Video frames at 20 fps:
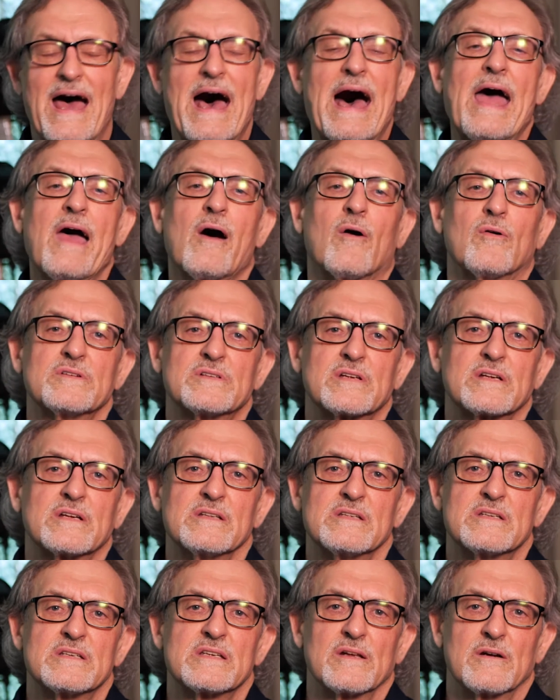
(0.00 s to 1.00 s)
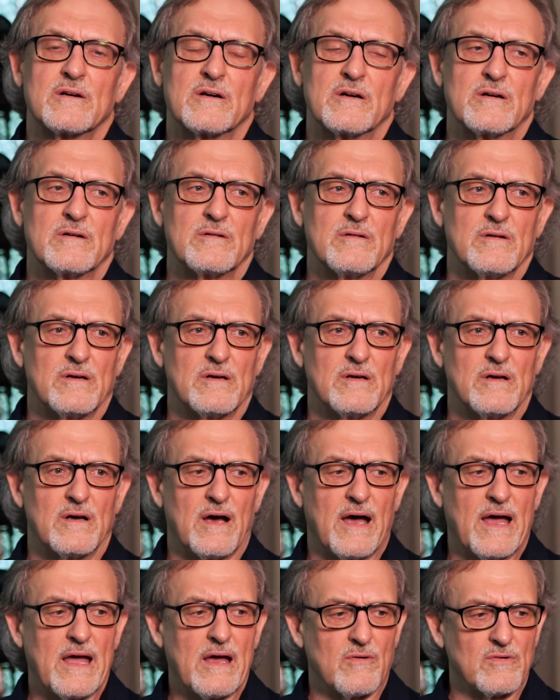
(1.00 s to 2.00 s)
I always
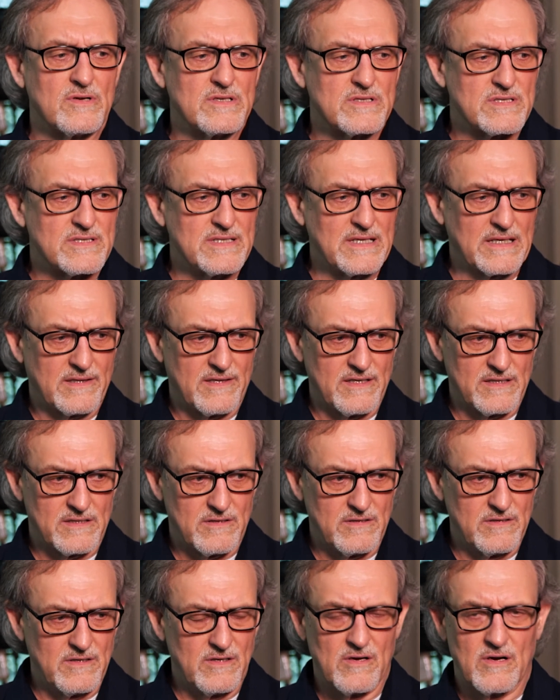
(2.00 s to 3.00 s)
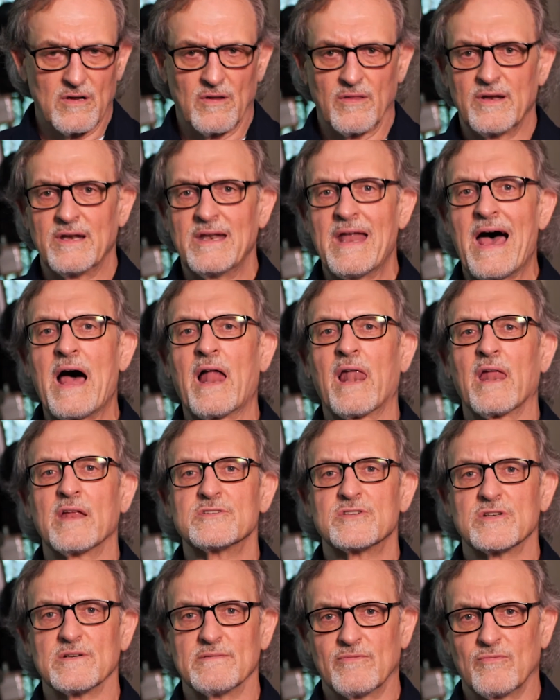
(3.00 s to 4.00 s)
think that, the
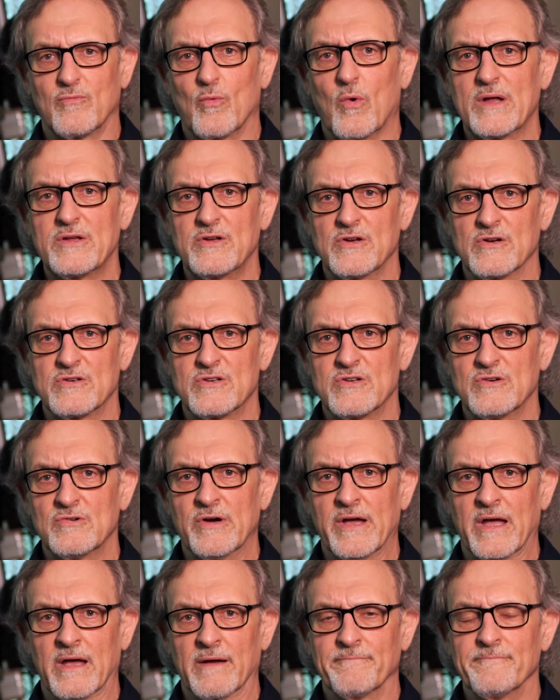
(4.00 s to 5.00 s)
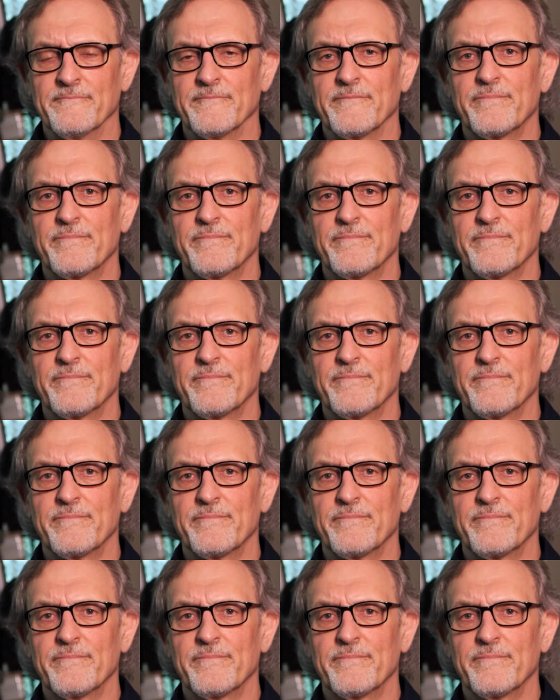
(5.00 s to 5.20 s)
knowledge of what you're doing,